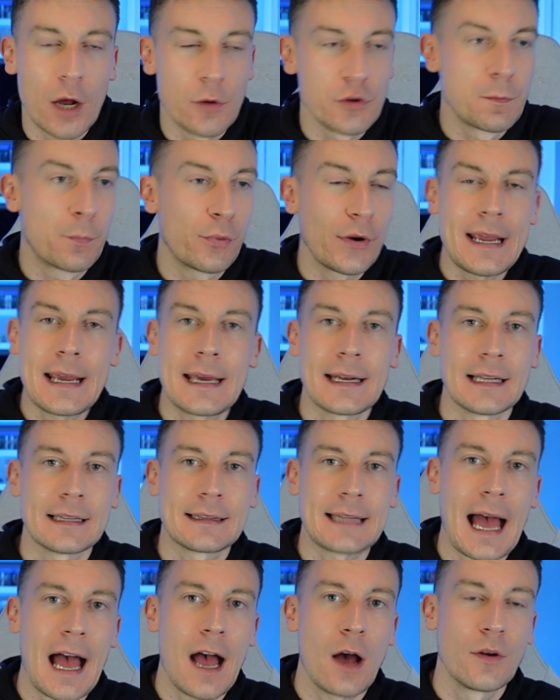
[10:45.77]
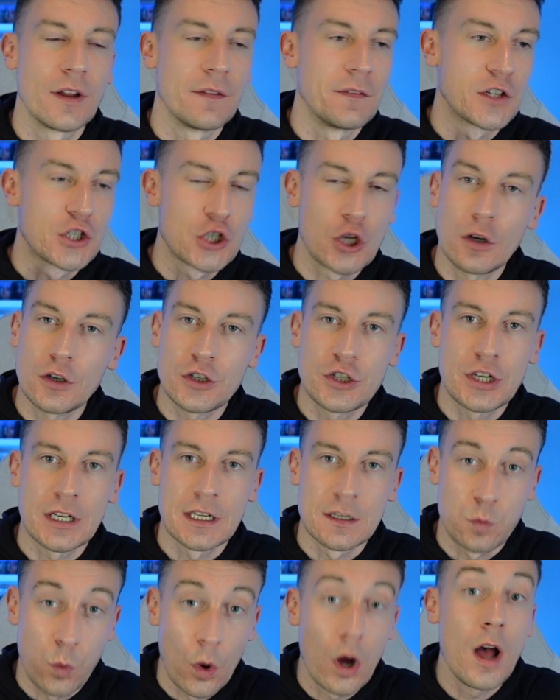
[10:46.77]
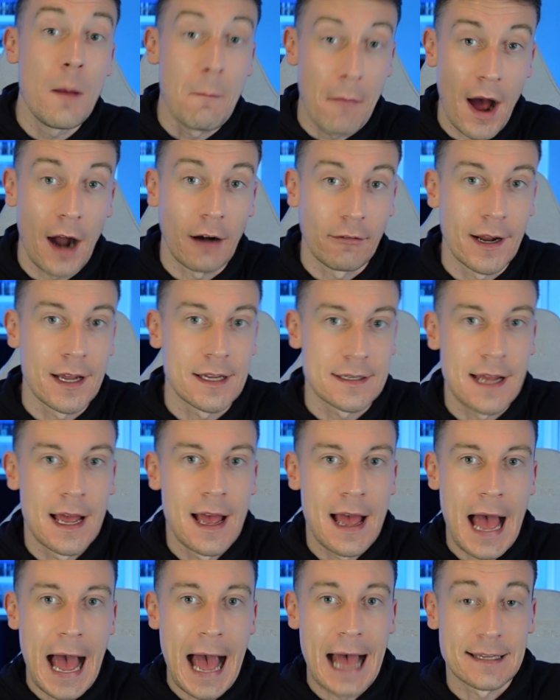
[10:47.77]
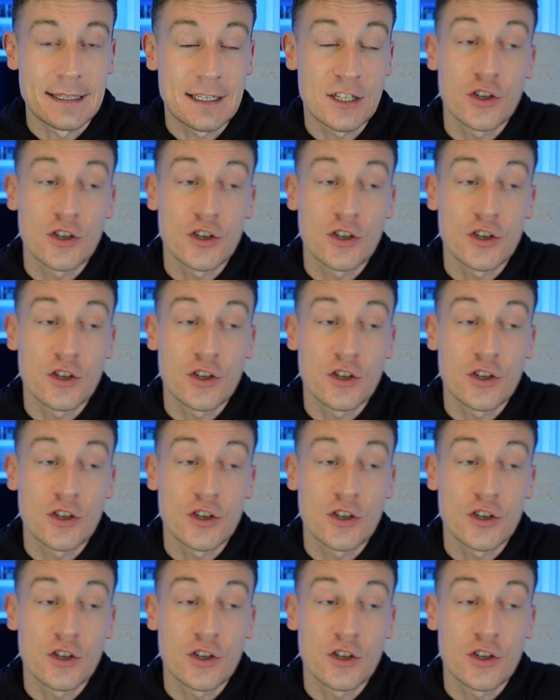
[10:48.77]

he was bringing it down, and the touches were Mahrez-esque.